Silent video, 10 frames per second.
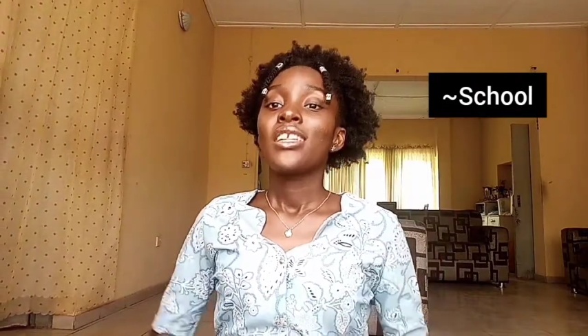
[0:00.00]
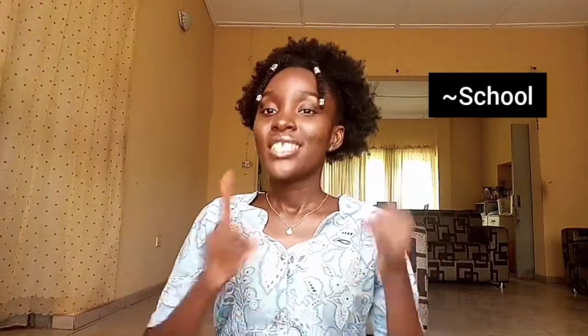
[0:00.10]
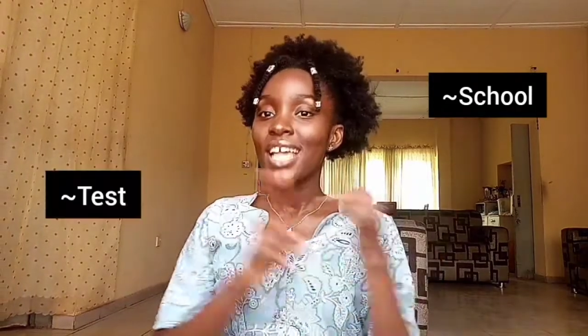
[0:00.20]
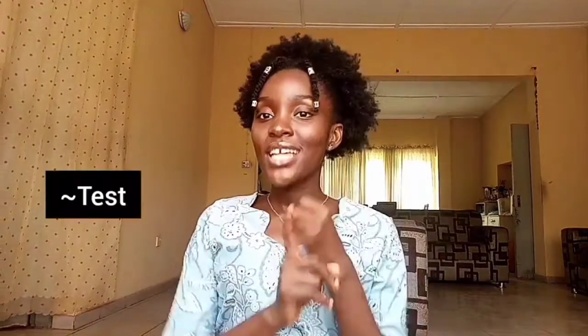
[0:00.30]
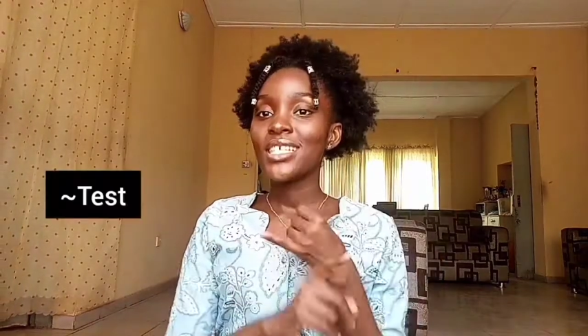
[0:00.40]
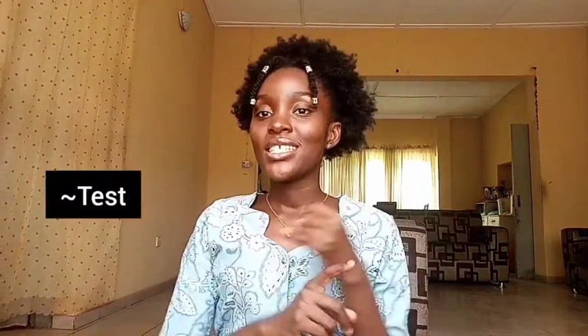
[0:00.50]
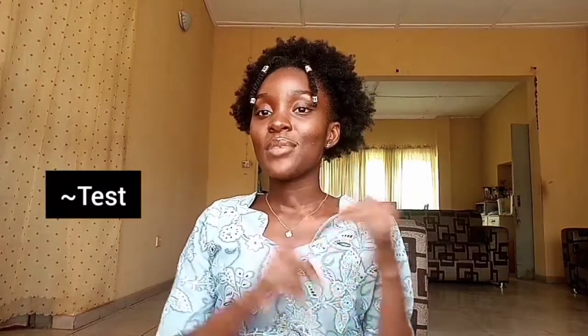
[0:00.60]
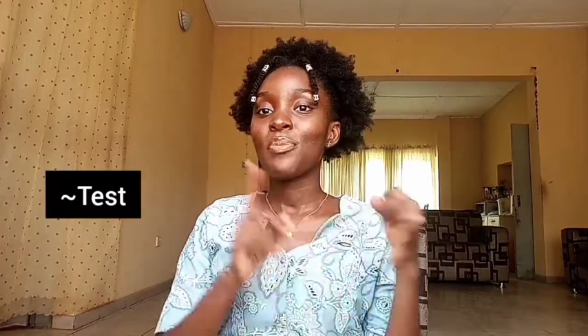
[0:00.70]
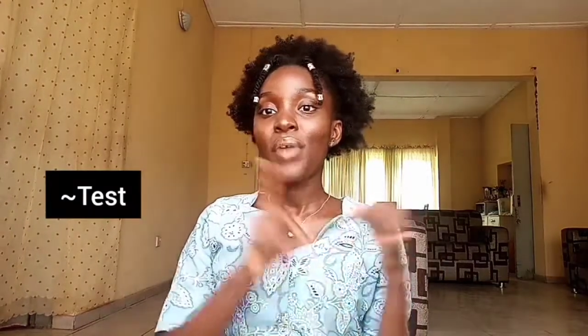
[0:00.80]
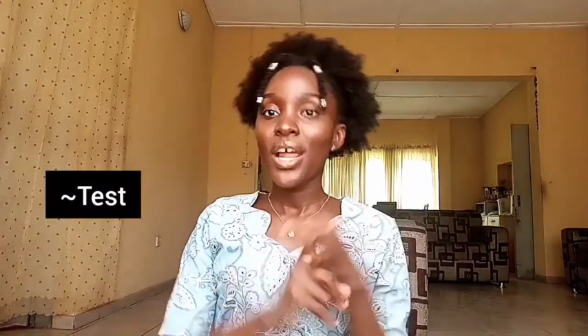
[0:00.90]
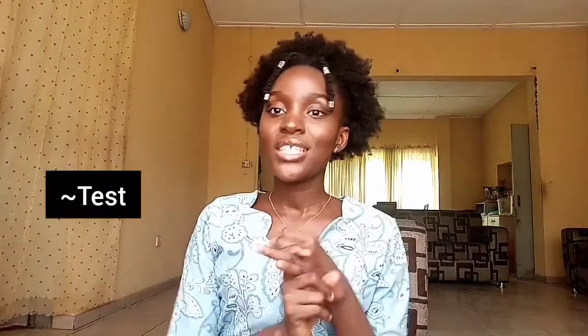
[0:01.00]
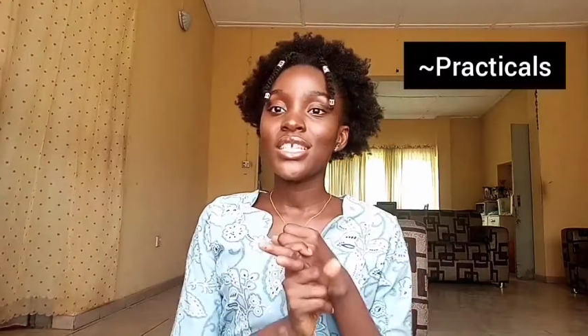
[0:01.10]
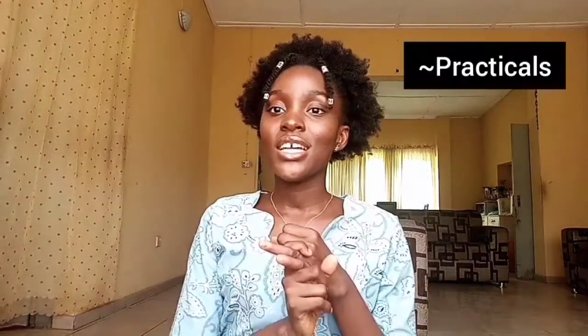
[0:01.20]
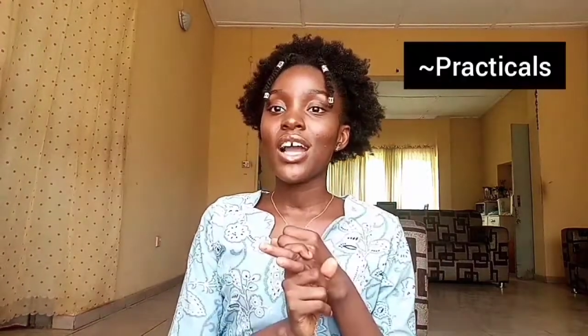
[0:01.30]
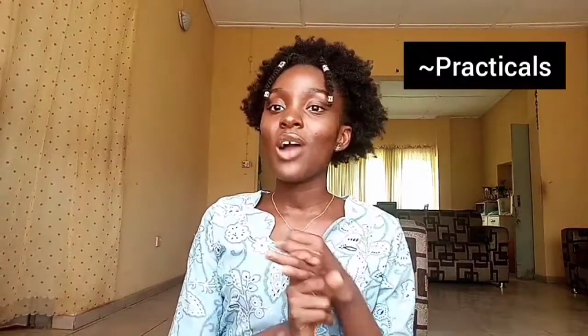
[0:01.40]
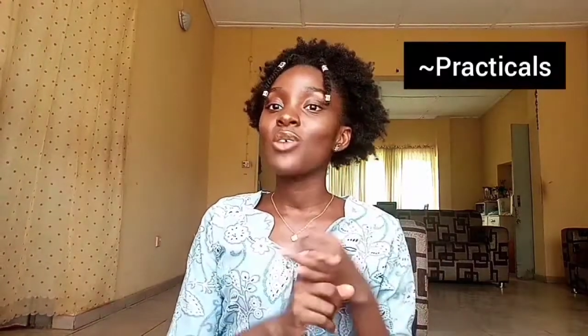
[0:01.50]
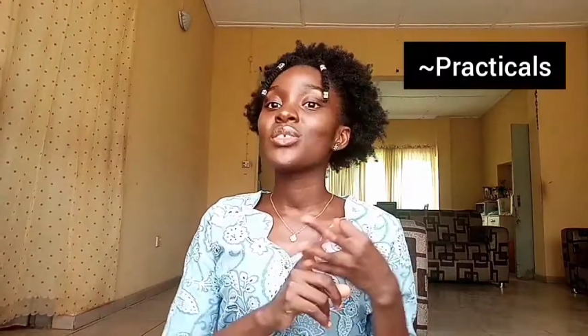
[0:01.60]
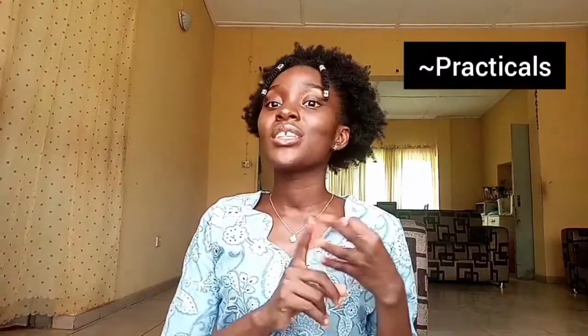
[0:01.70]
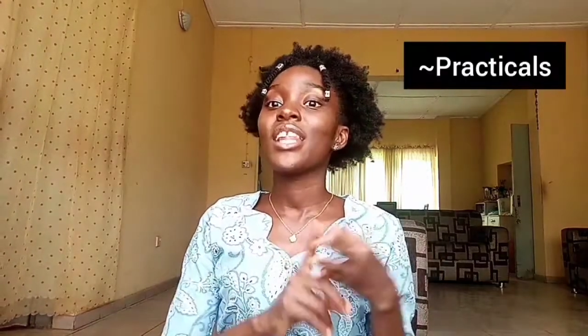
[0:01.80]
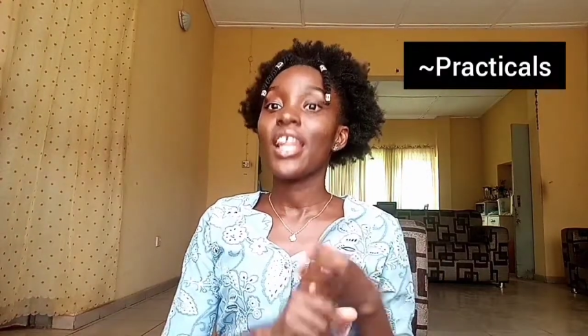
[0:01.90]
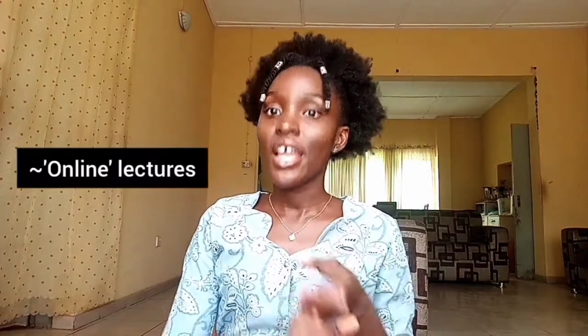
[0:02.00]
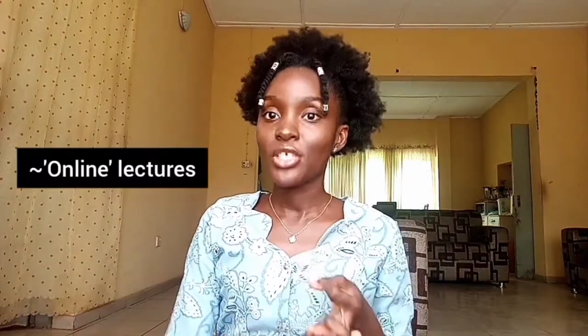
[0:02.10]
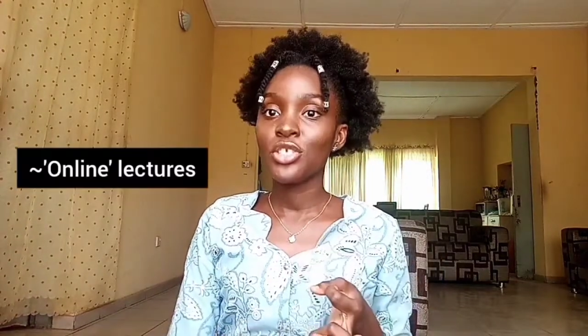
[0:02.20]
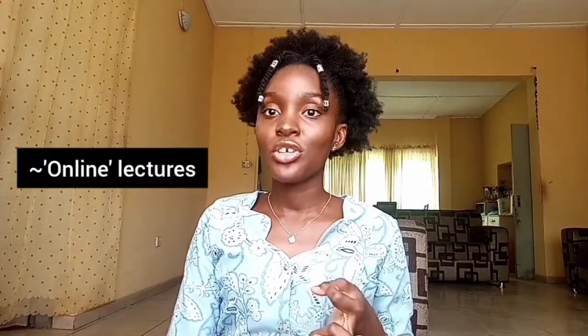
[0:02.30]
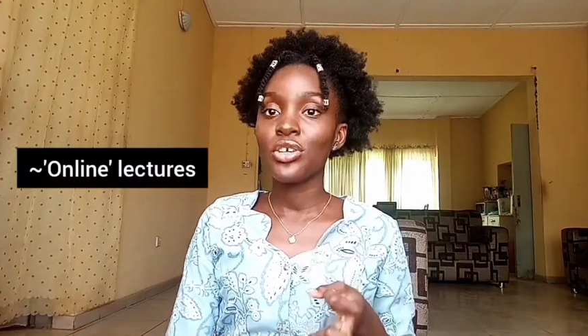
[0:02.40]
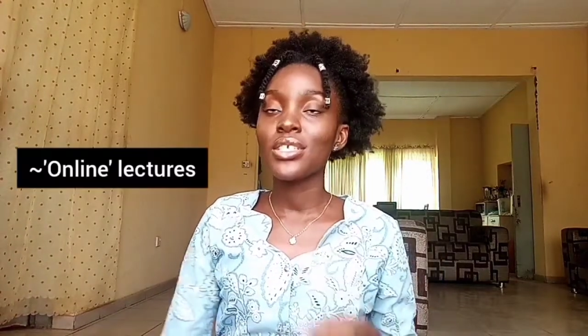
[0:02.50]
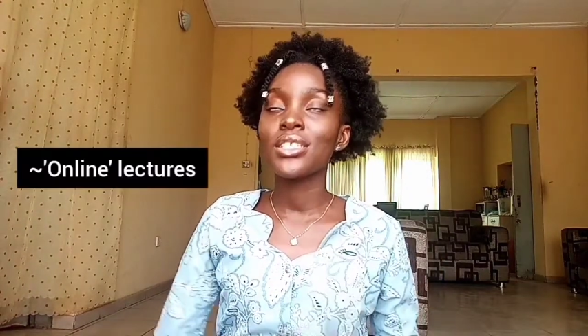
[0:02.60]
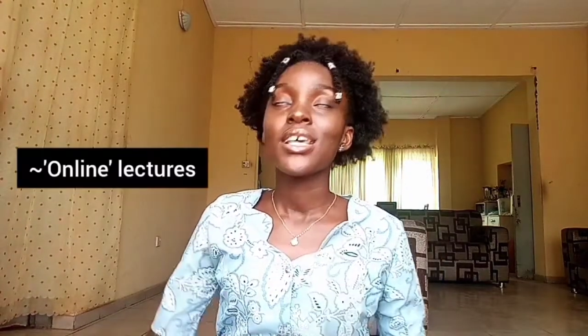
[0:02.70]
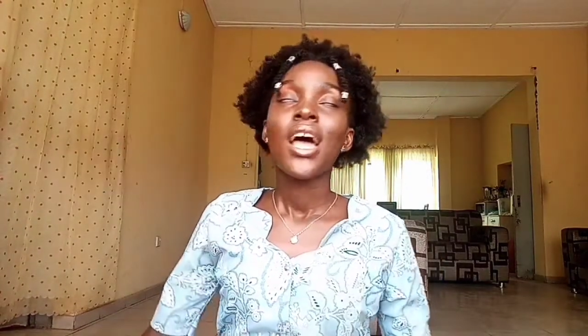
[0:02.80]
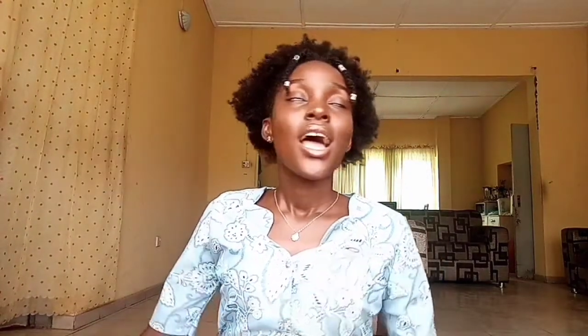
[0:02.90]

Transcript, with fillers: tests practicals lectures